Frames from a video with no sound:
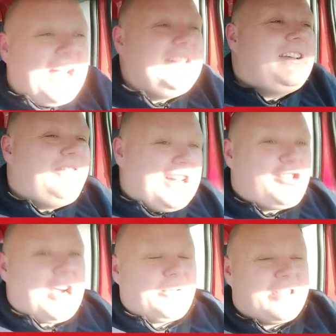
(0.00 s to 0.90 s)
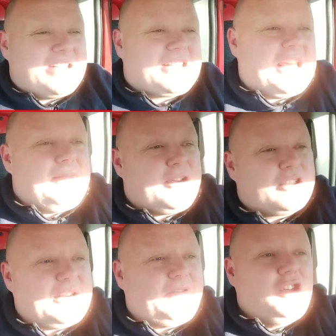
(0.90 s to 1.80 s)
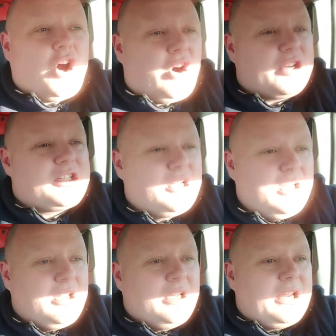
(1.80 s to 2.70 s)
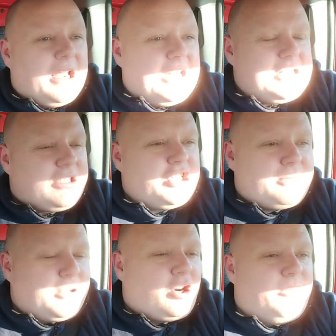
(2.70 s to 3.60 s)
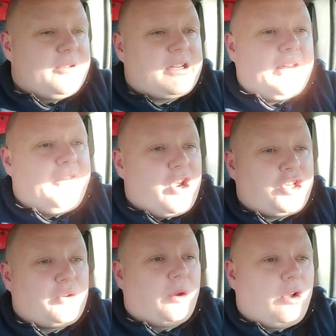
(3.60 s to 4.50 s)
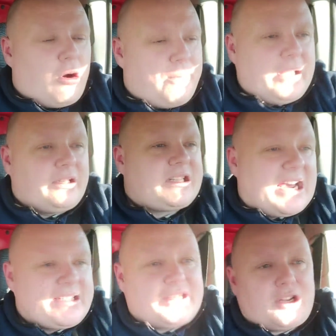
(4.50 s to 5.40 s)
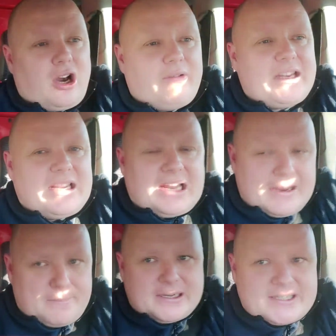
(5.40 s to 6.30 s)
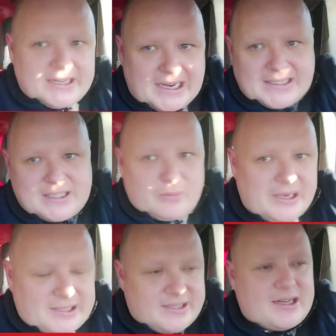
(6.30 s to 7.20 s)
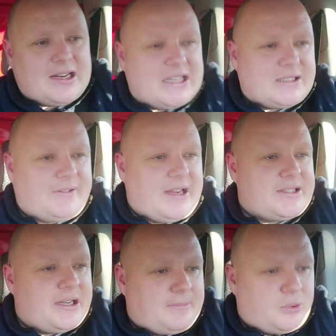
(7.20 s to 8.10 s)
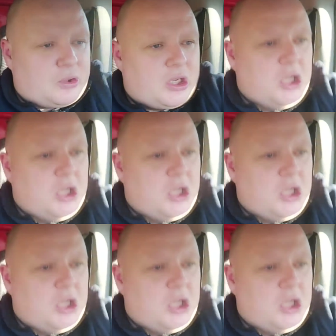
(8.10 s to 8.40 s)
a victory out of this game, because if not, it just becomes a virtual uphill task. It's already like pissing against the wind, isn't it? Let's face it. But